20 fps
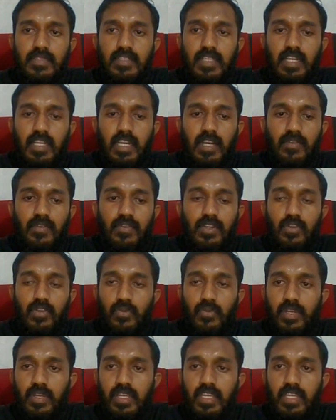yeah, after
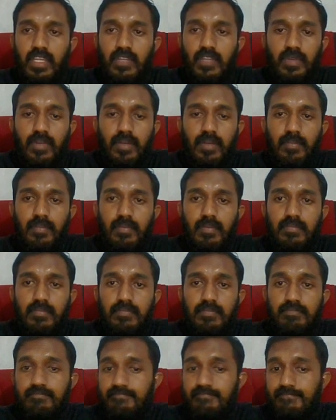queen e1,
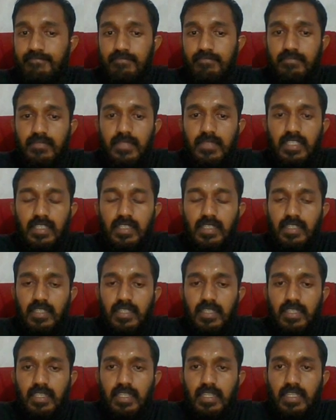
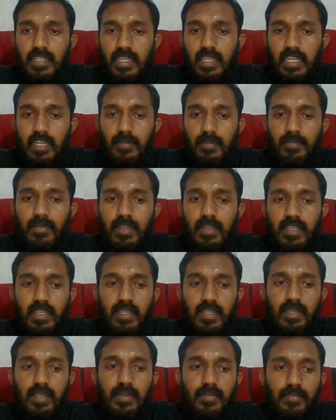king can
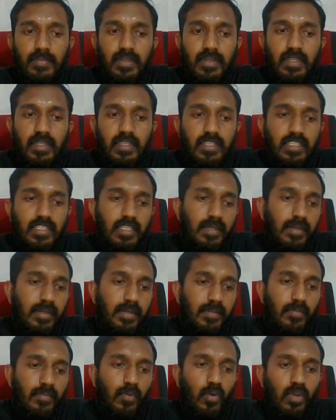play. Either
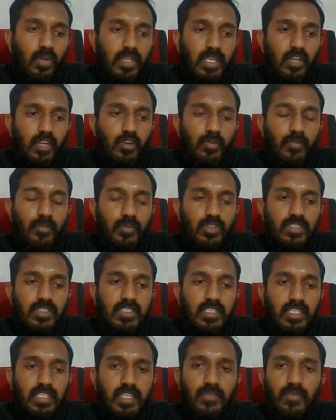pawn cannot push the
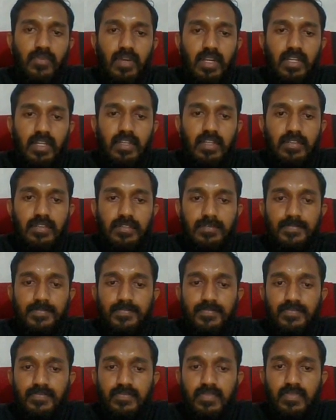a1.
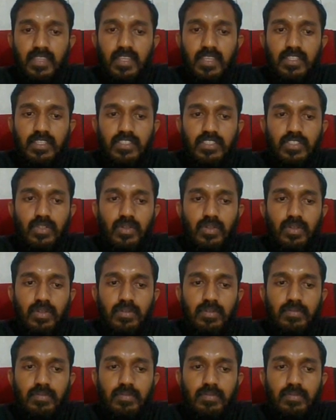So